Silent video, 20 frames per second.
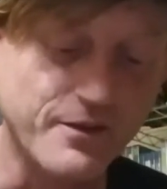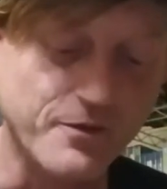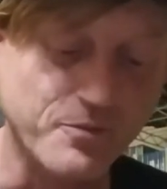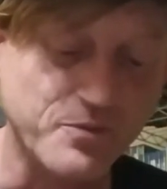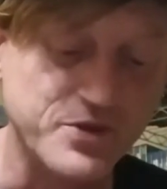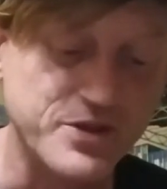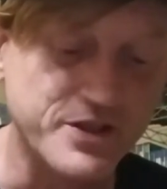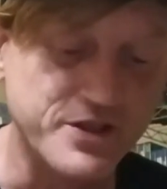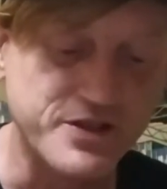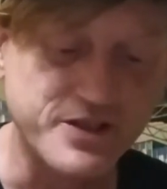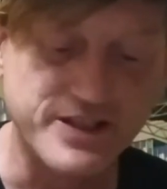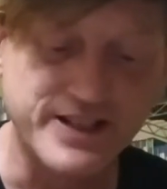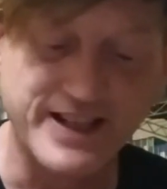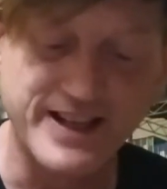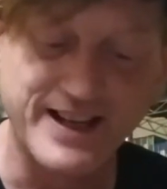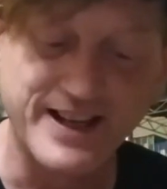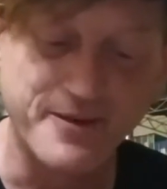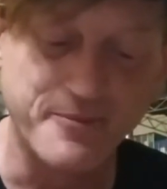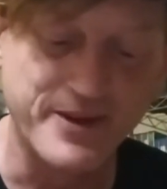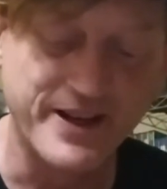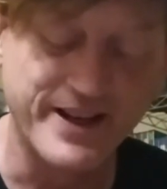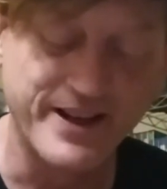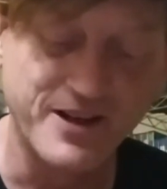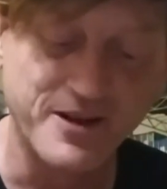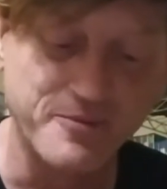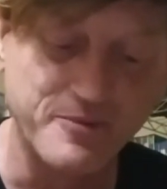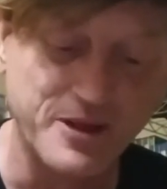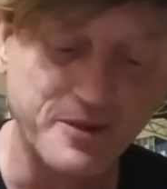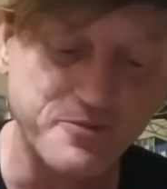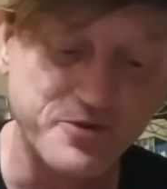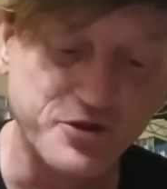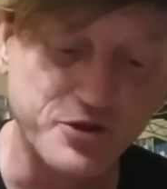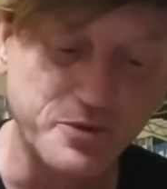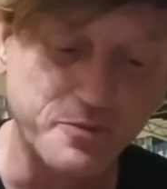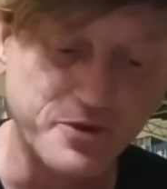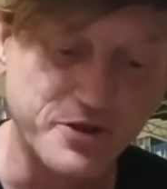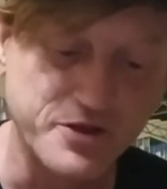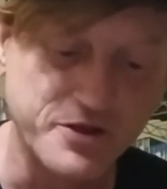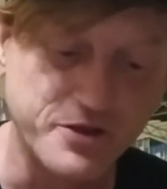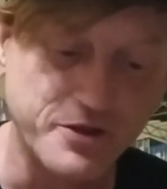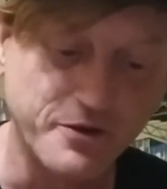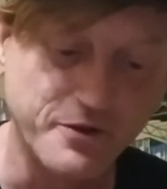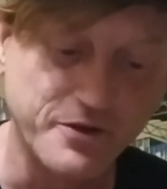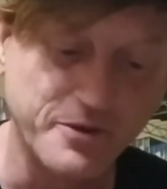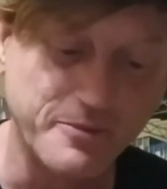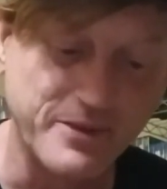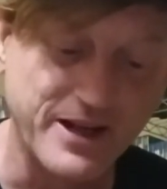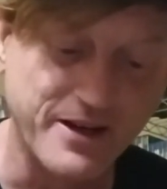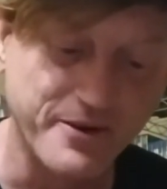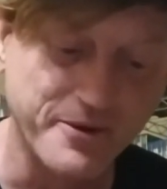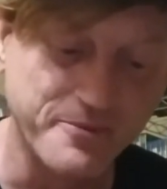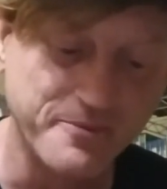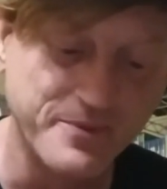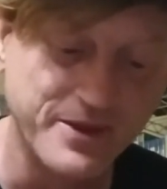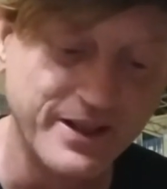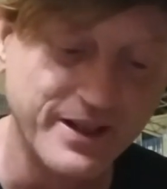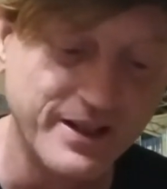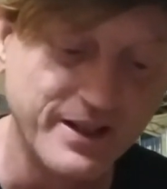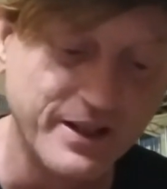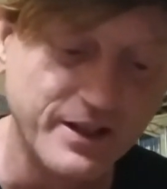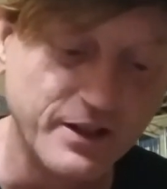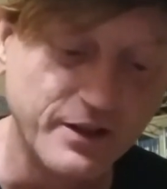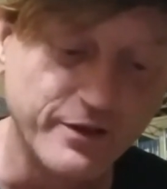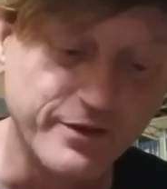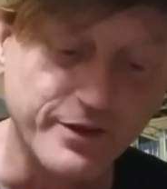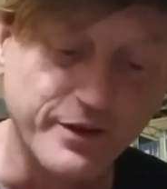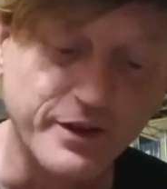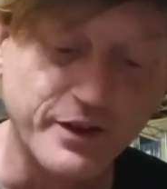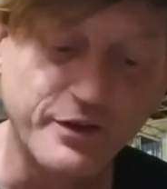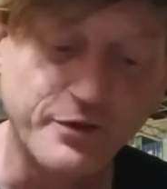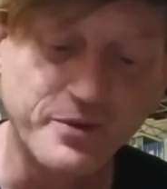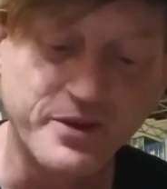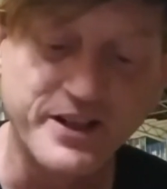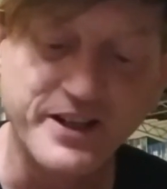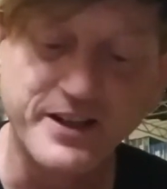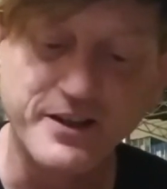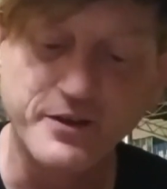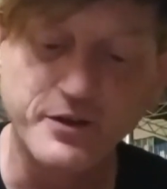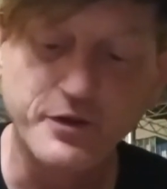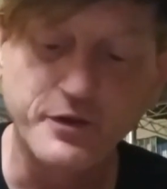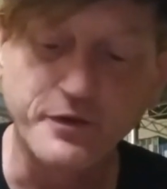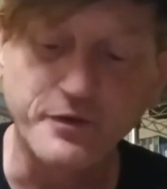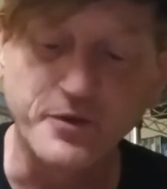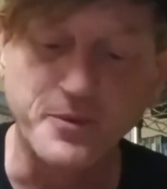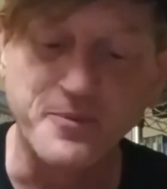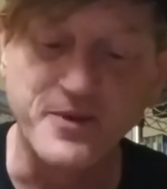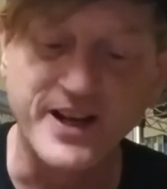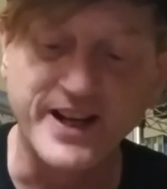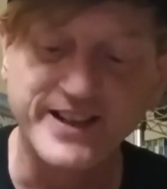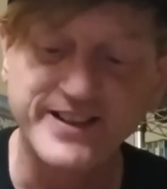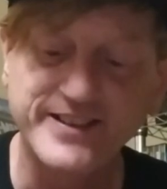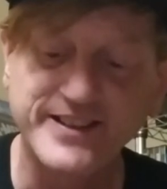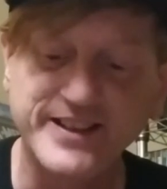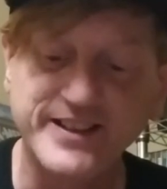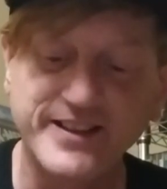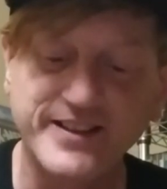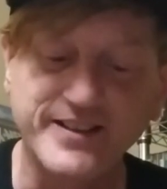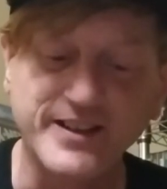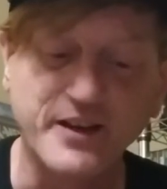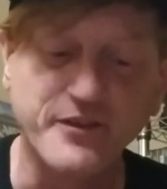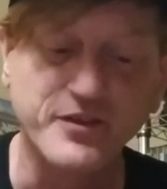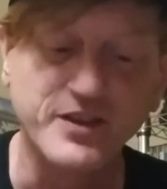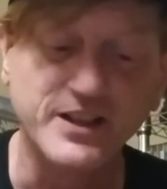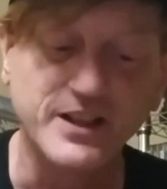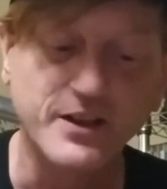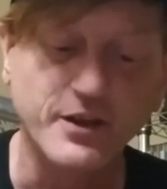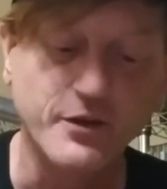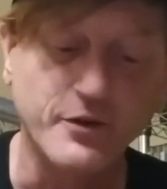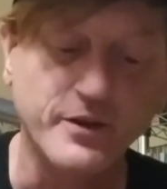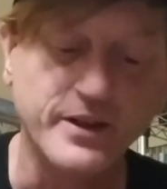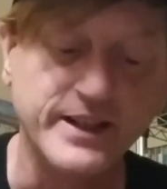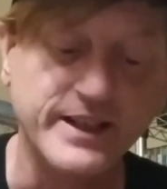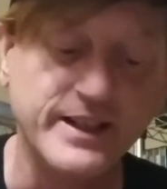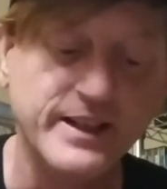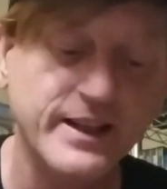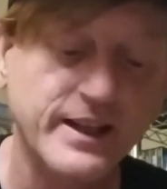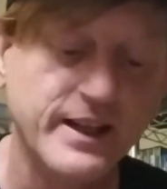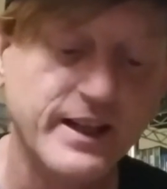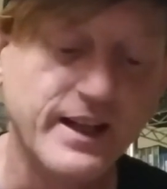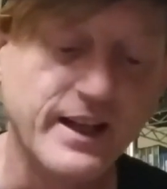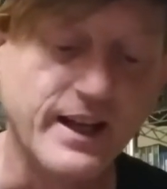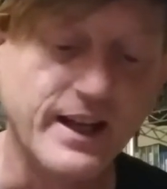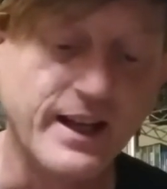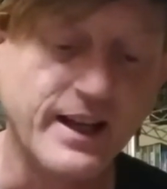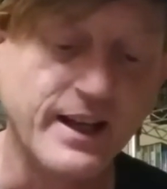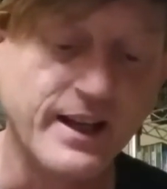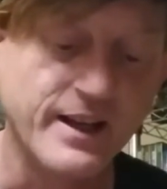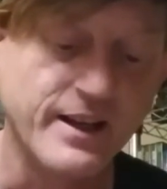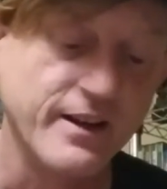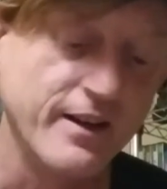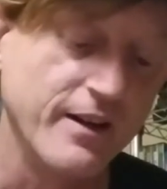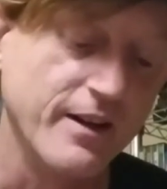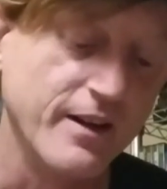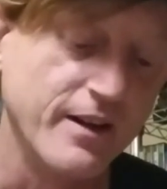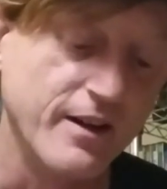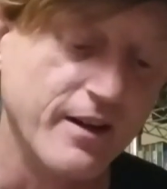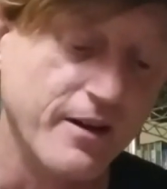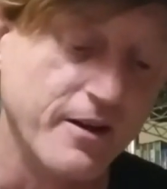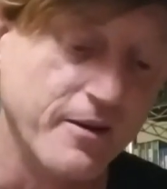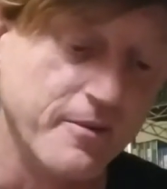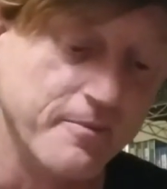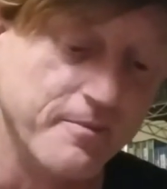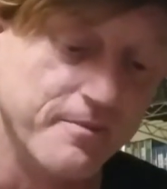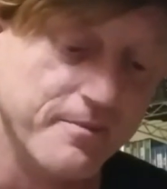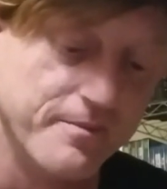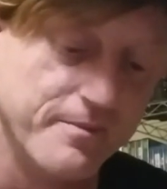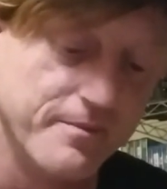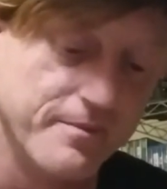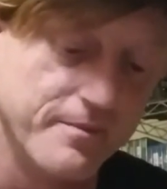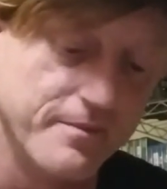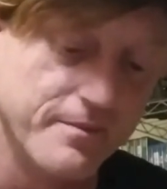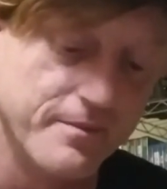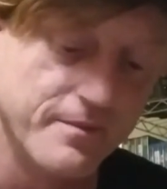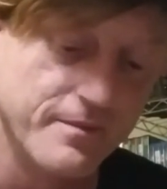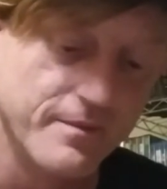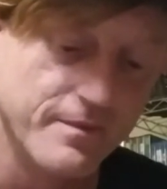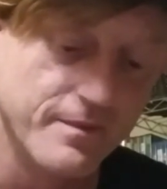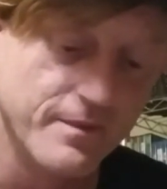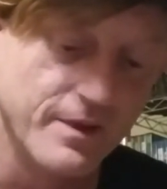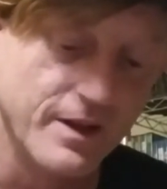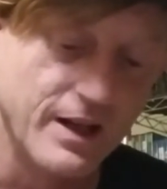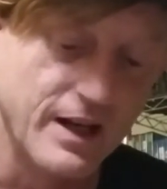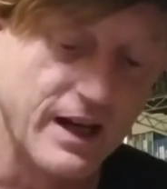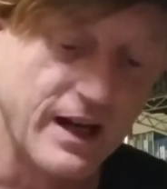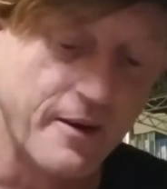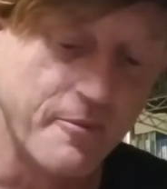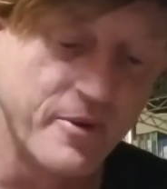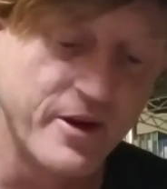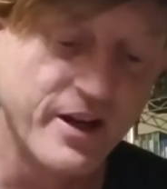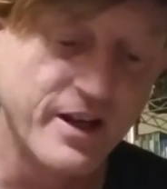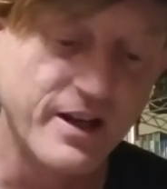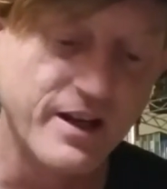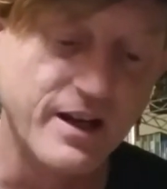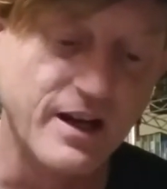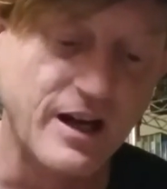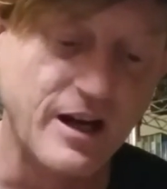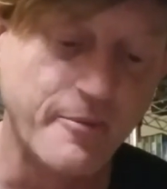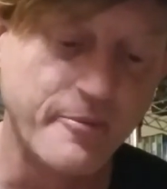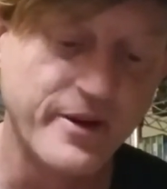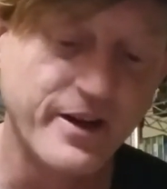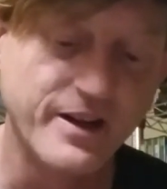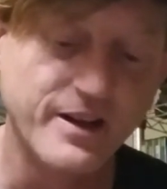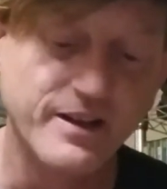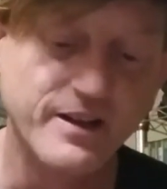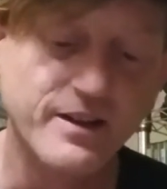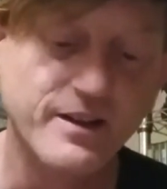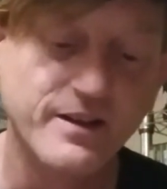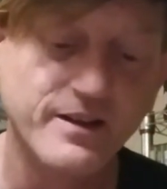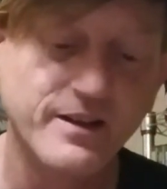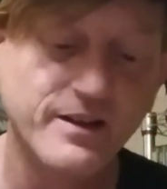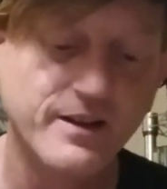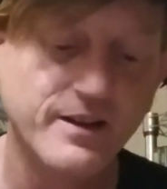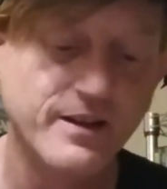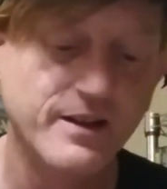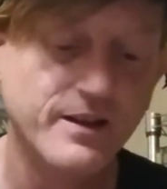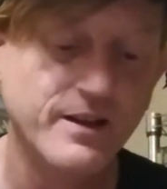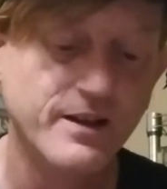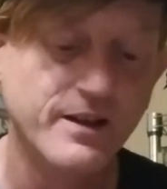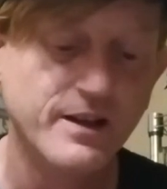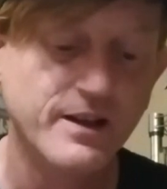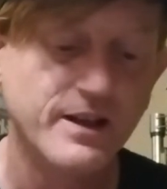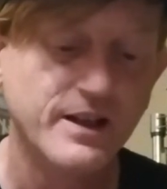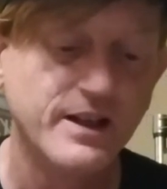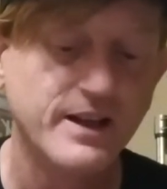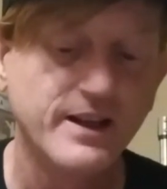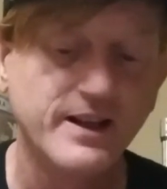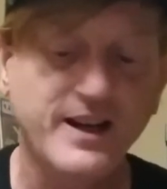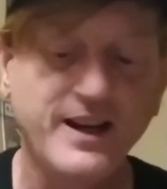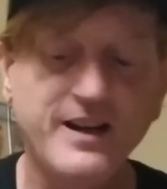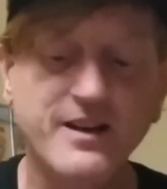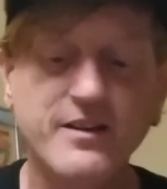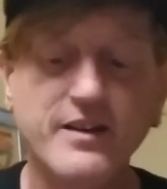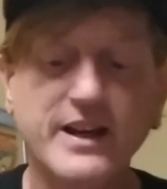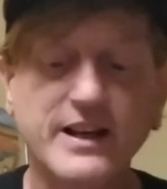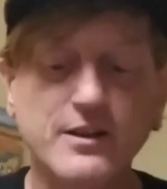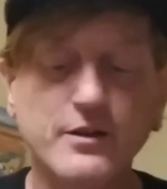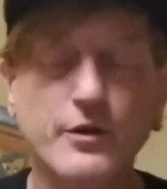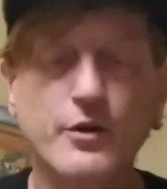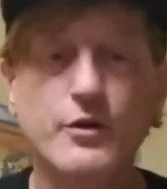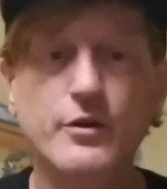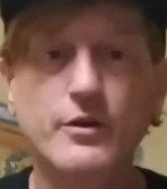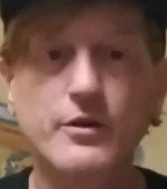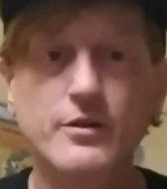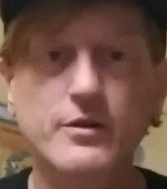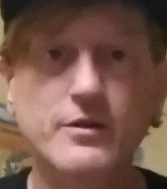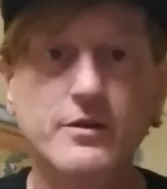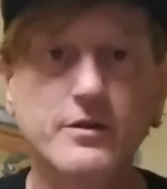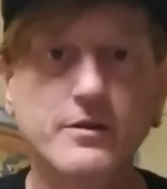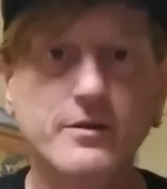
just yeah, man, I'm I'm super stoked about them. So this one here is from 1973, and um, I'm gonna I'm gonna kind of like little.